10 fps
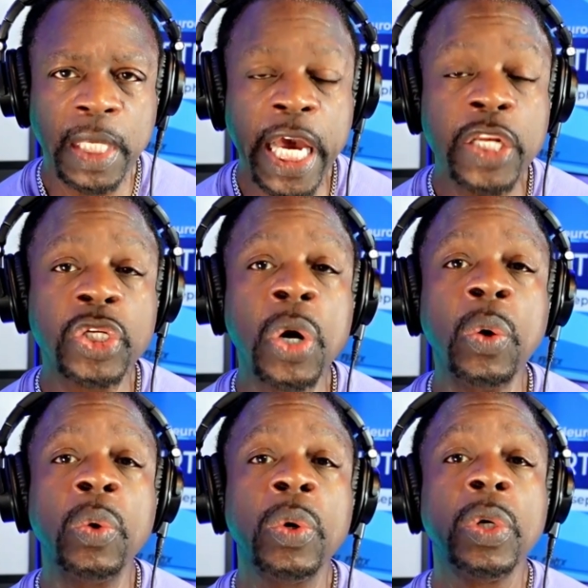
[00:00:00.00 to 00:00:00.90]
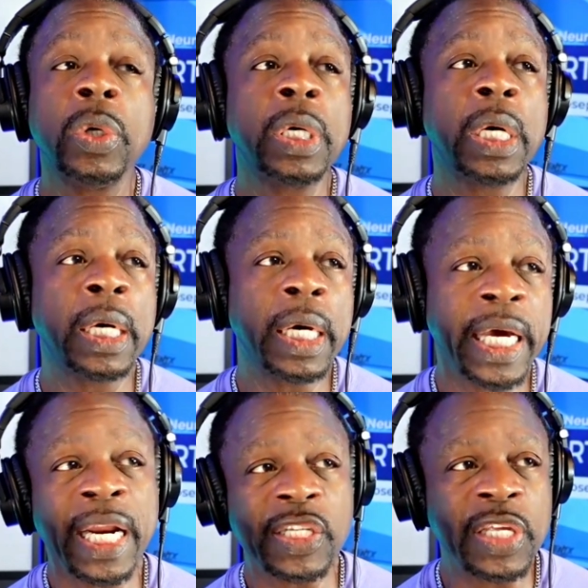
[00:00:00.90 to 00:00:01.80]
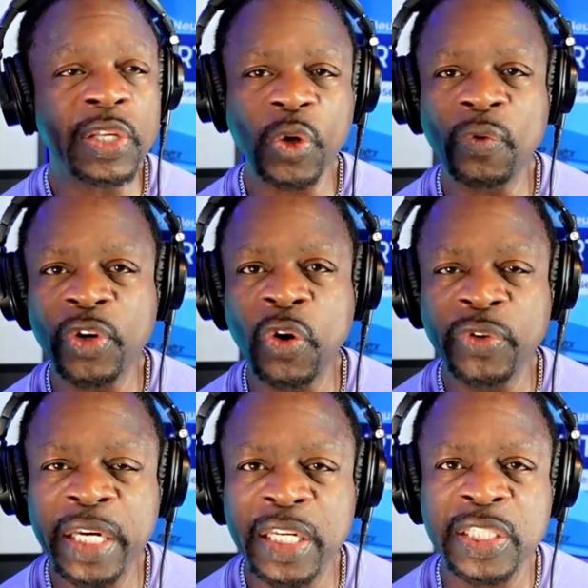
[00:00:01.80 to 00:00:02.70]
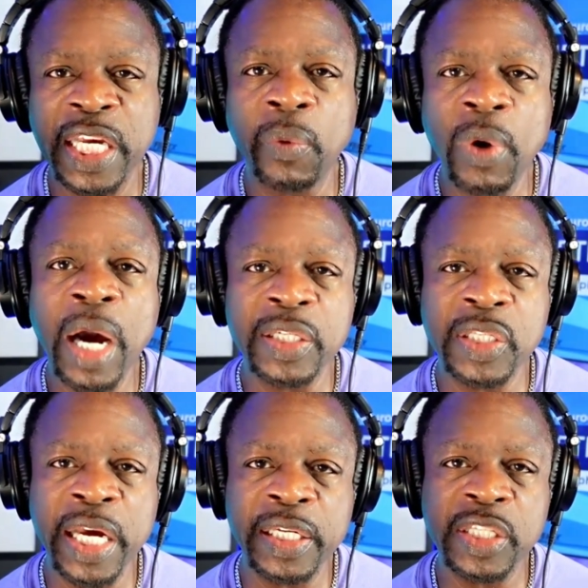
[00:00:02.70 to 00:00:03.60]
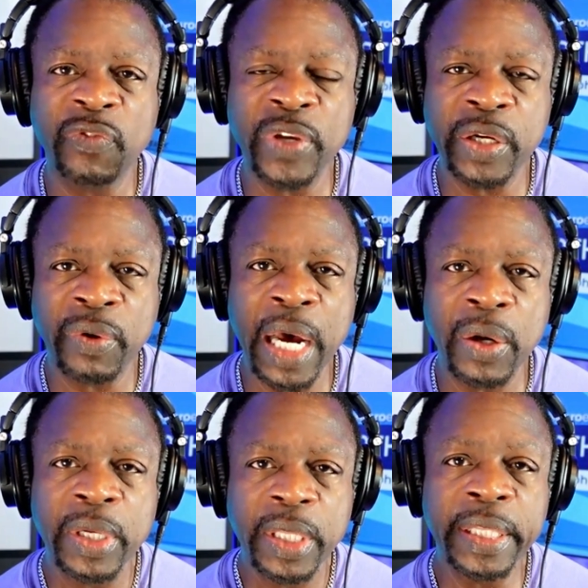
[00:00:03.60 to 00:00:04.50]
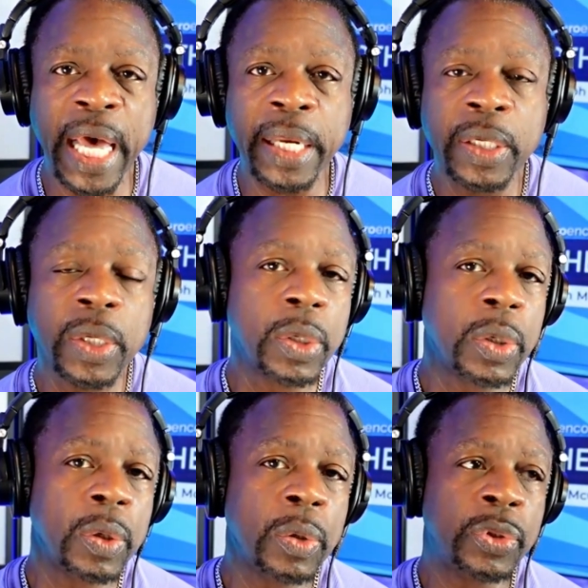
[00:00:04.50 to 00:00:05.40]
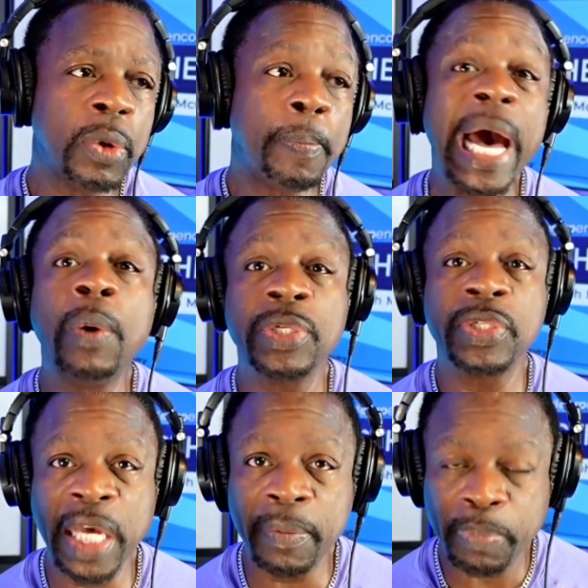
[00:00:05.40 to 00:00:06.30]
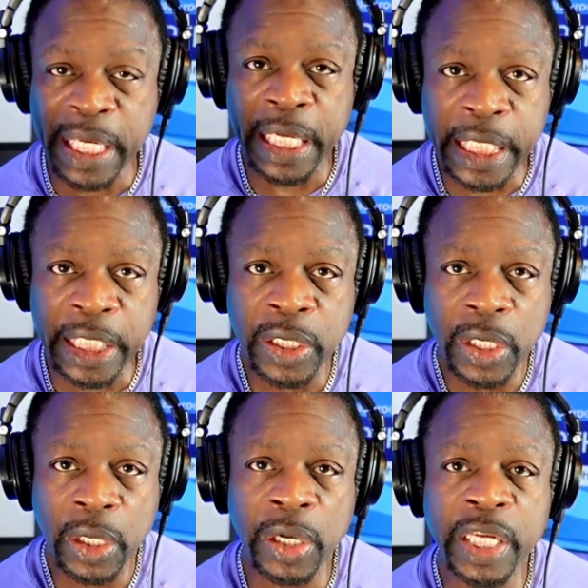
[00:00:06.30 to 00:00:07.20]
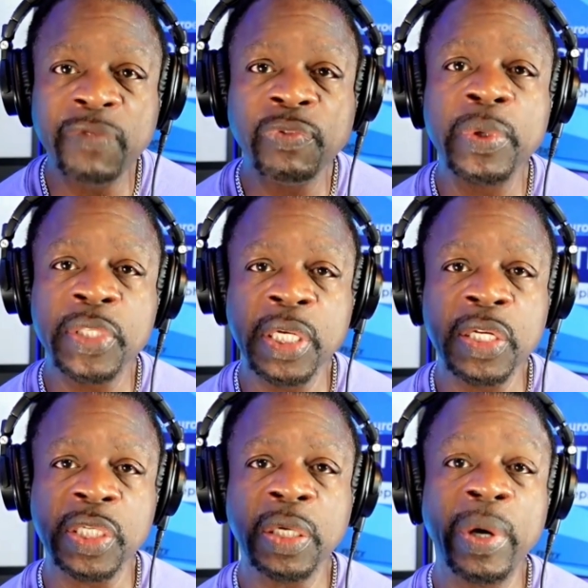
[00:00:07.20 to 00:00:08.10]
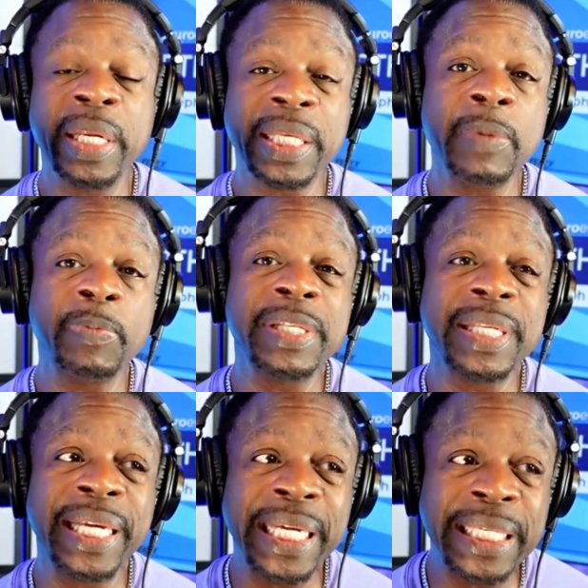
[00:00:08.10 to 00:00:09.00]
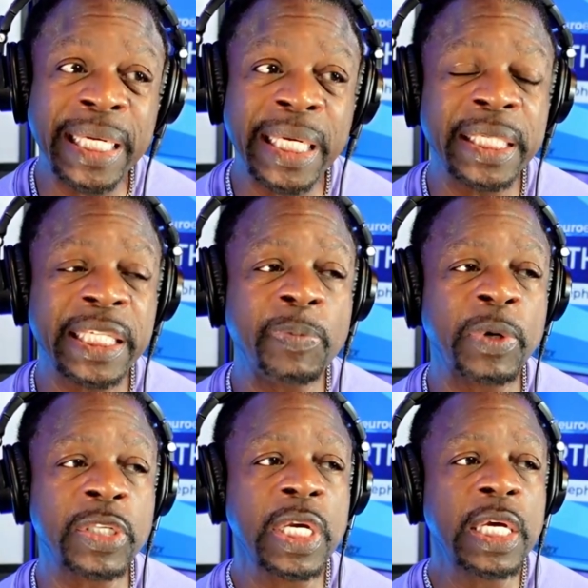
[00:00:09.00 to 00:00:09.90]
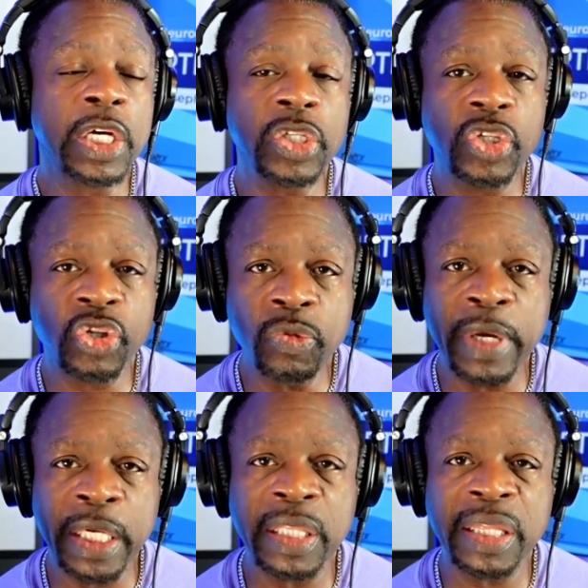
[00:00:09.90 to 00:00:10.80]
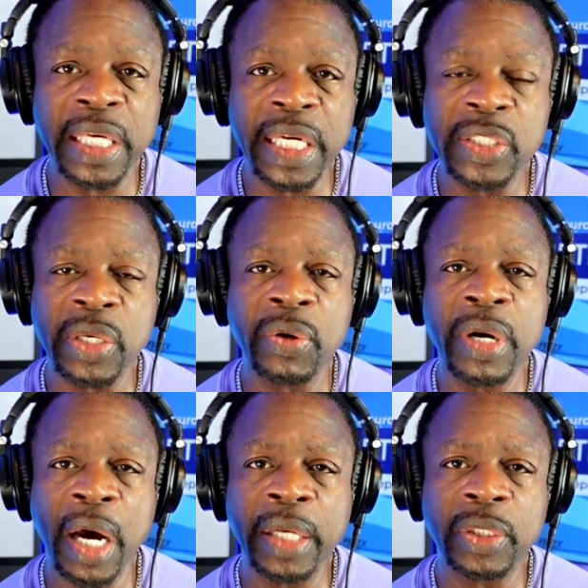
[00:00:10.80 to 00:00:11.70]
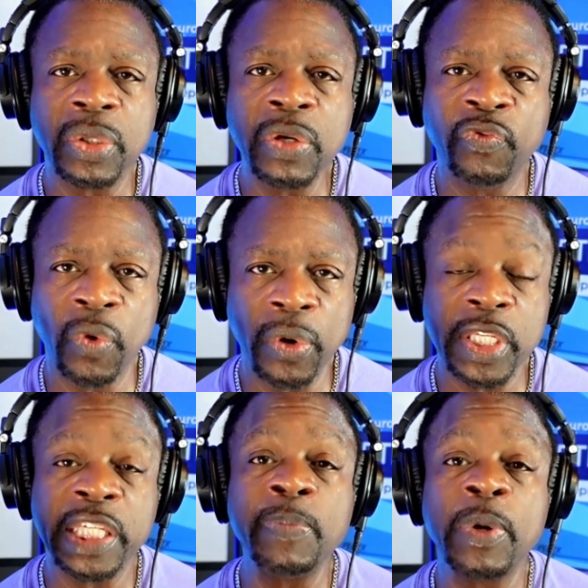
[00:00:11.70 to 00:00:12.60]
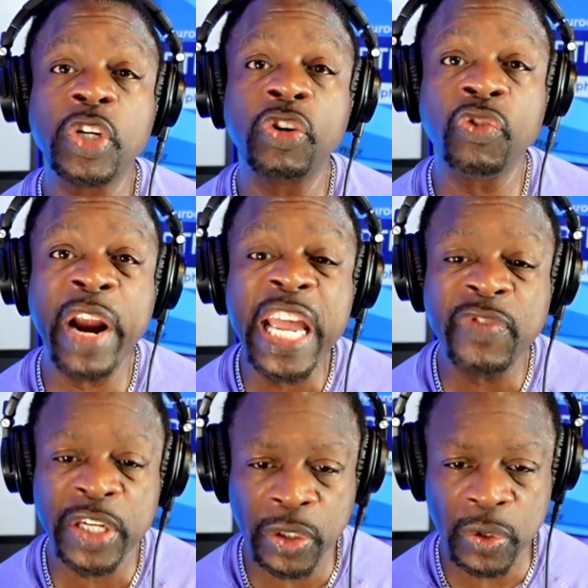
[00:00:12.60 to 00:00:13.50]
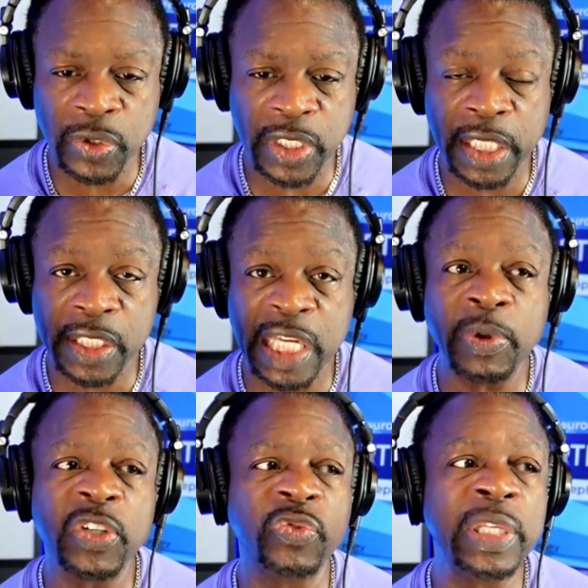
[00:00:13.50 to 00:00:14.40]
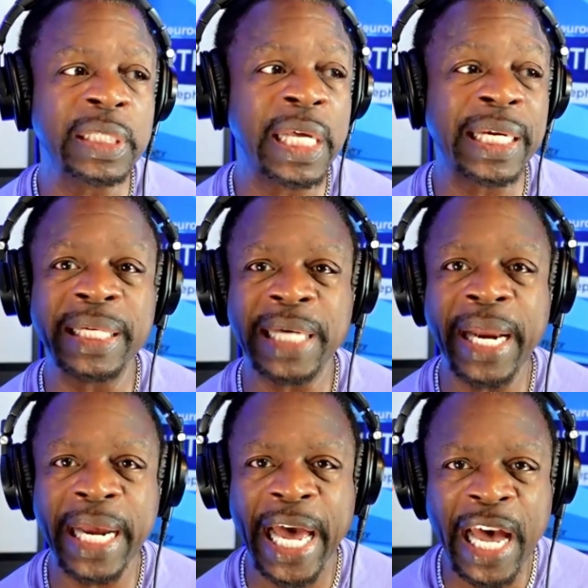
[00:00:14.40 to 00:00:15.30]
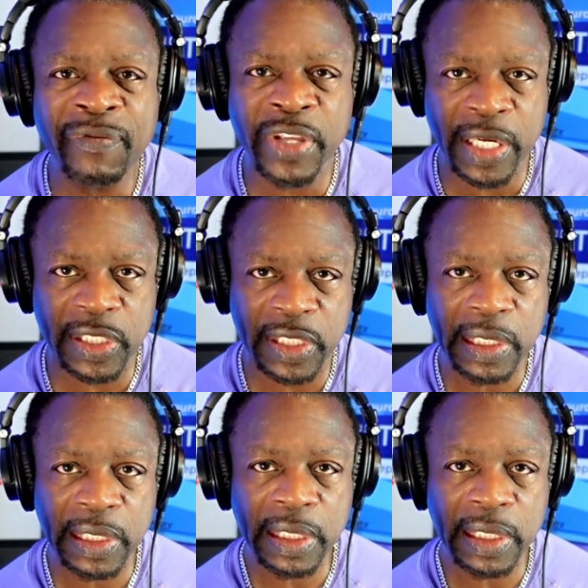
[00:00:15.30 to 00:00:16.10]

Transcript: And so, again, I say this over and over again, it doesn't take a rocket scientist to figure out that the powers that be are influencing us in a way to keep us eating and keep us consuming the things that are not good for us and keep us craving those things, keep us feeling like, I gotta have this.